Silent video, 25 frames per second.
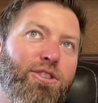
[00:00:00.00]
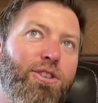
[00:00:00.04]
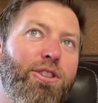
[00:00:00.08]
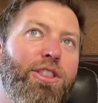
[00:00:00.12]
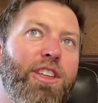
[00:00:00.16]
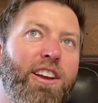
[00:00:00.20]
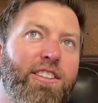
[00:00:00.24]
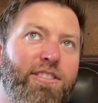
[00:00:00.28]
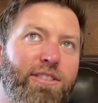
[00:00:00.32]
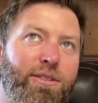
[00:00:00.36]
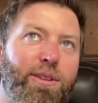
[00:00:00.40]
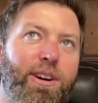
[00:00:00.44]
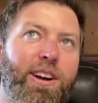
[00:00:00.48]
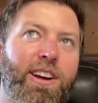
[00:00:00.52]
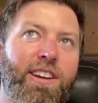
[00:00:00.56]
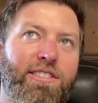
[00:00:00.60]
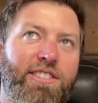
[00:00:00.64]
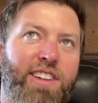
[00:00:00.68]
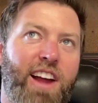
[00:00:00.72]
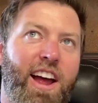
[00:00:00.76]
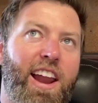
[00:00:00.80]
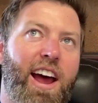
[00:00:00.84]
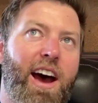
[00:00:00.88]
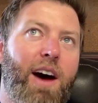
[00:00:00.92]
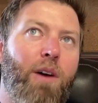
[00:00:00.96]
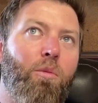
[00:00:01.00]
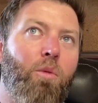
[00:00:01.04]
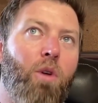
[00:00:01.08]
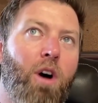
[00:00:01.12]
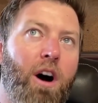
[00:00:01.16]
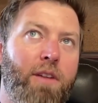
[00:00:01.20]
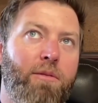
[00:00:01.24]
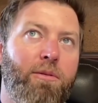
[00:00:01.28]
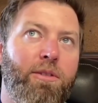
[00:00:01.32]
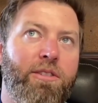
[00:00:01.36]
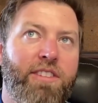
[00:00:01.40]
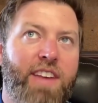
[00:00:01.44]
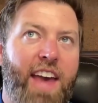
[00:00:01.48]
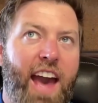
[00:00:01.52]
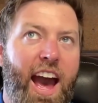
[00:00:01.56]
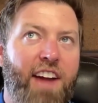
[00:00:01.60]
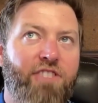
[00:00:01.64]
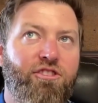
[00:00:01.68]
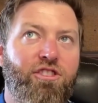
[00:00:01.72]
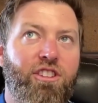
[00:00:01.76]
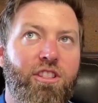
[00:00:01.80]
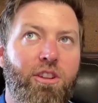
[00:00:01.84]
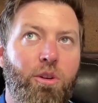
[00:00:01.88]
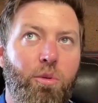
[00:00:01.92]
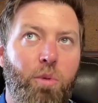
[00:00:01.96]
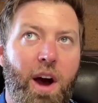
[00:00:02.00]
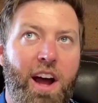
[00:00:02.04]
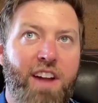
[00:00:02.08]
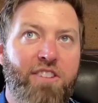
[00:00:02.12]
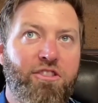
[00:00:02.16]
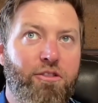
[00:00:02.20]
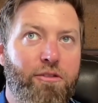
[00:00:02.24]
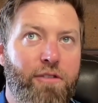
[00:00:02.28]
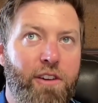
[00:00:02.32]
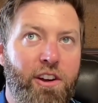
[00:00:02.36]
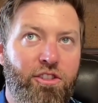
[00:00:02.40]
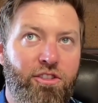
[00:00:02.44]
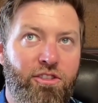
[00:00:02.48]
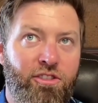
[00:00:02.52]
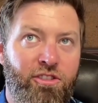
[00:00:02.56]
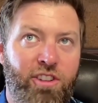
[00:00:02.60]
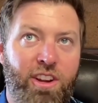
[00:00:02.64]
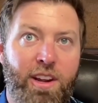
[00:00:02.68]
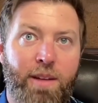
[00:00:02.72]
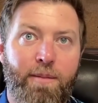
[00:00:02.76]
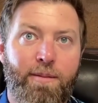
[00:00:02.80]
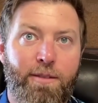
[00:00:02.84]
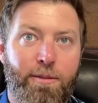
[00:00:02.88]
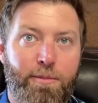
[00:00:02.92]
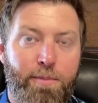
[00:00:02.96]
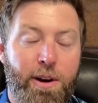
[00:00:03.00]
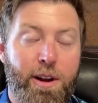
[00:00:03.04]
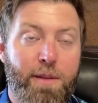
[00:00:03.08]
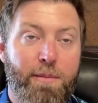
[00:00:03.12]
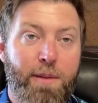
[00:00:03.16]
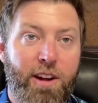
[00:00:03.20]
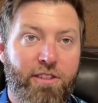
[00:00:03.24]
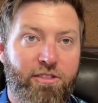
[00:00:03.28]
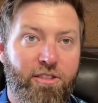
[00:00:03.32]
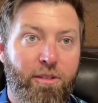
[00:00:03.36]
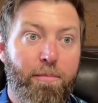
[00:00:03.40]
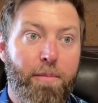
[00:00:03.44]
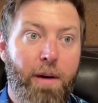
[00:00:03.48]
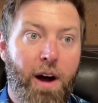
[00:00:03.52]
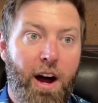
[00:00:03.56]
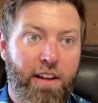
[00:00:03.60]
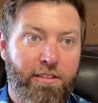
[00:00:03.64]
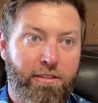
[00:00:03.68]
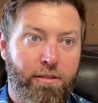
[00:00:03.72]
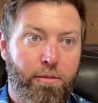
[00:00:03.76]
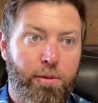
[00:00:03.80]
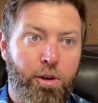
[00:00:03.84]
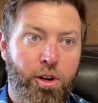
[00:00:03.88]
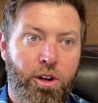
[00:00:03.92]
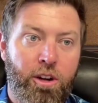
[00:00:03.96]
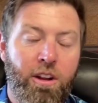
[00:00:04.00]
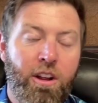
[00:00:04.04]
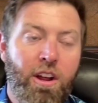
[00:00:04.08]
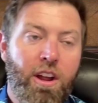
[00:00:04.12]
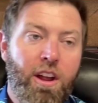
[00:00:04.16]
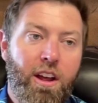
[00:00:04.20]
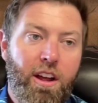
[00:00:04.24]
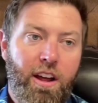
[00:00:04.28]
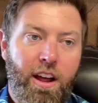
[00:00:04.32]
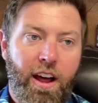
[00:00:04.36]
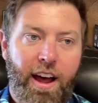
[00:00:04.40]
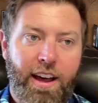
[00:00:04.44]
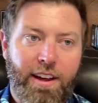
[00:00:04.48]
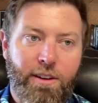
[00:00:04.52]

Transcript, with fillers: Two things that really stand out. One was catching the wedgefish seemed pretty much impossible.